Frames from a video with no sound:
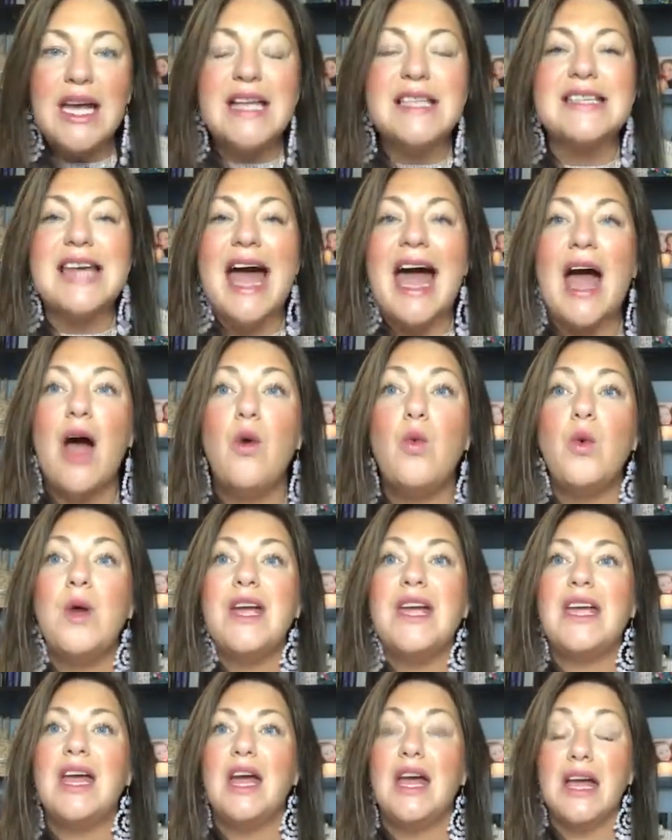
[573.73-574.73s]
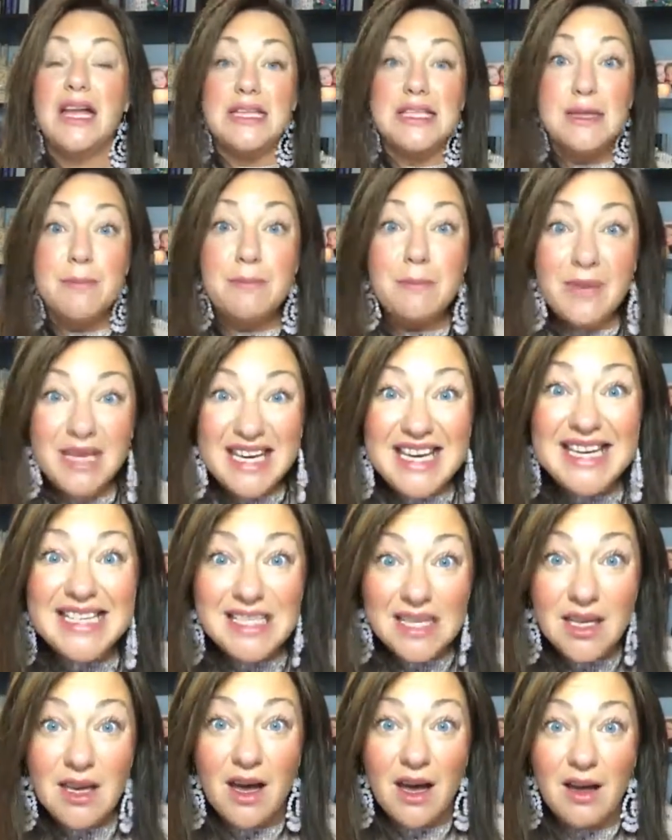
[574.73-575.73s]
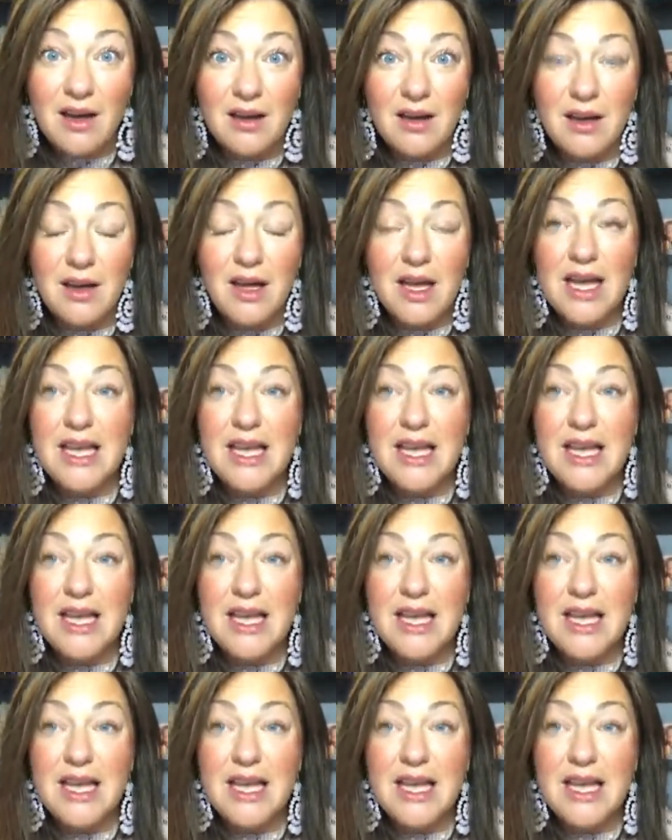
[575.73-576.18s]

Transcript: It's the media.